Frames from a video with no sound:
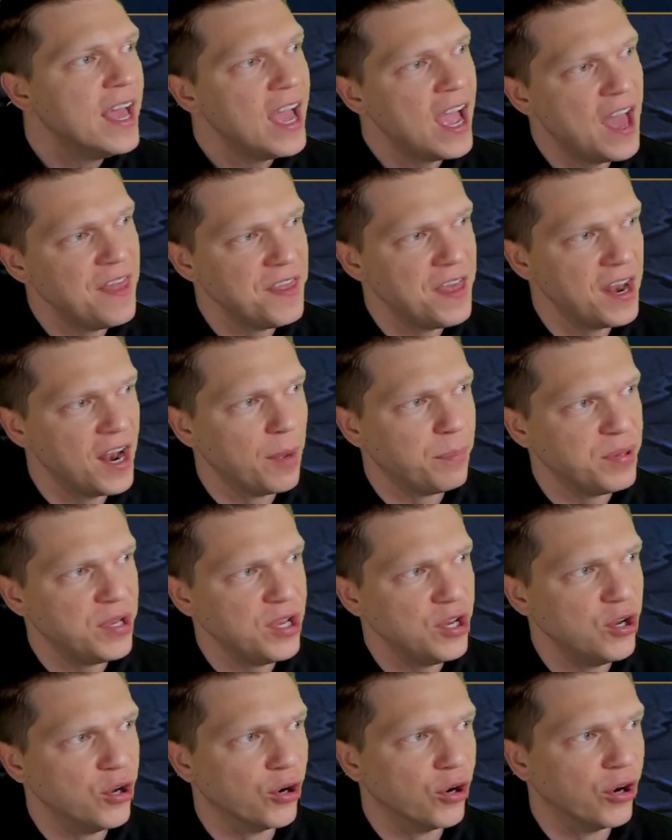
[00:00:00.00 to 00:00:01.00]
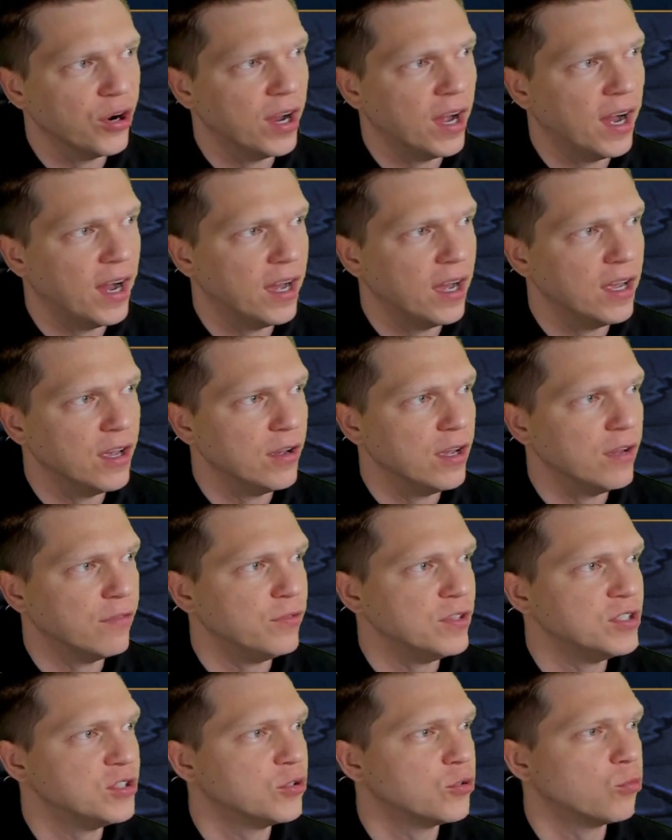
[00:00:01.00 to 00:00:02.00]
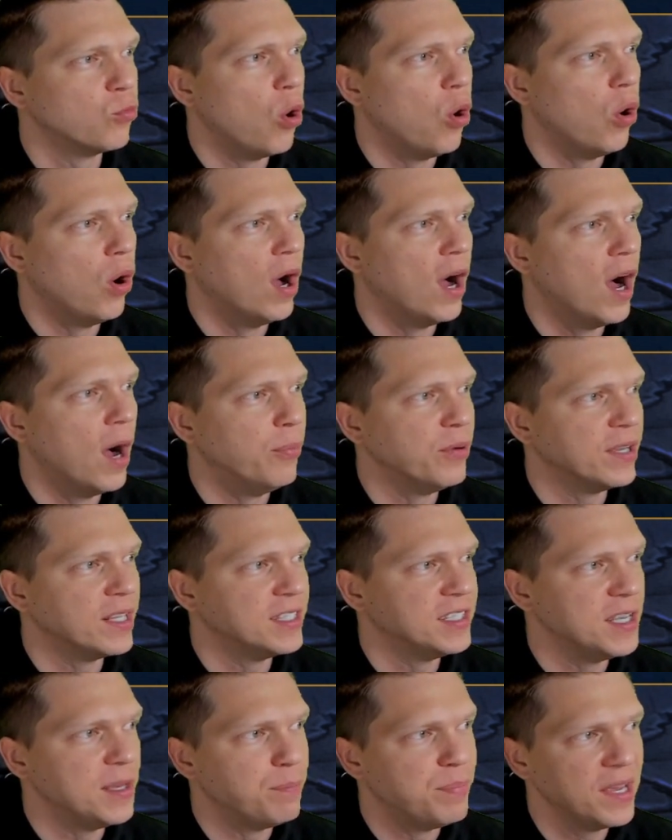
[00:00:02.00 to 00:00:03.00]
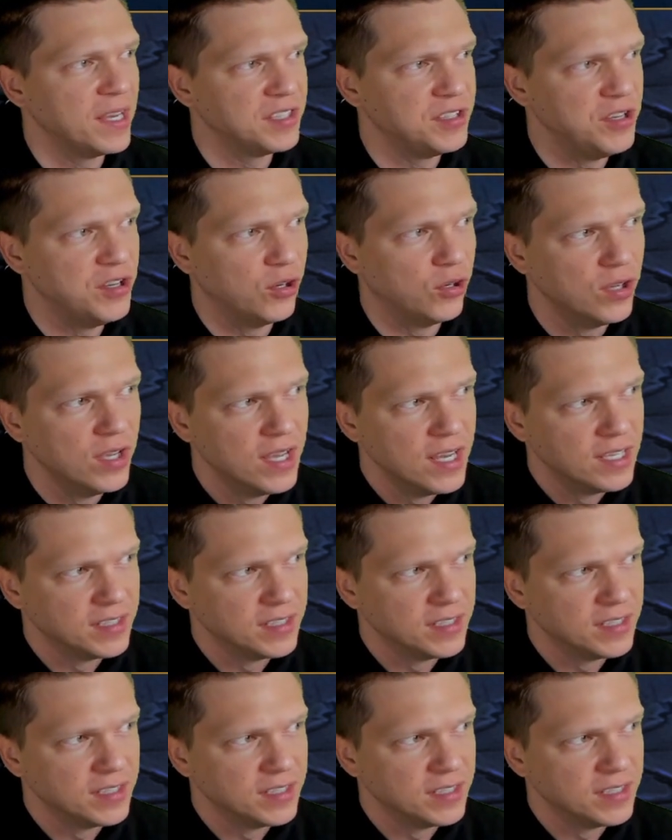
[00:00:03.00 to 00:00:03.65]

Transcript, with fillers: And then up here, uh, if we scroll up, we can see Pixniev,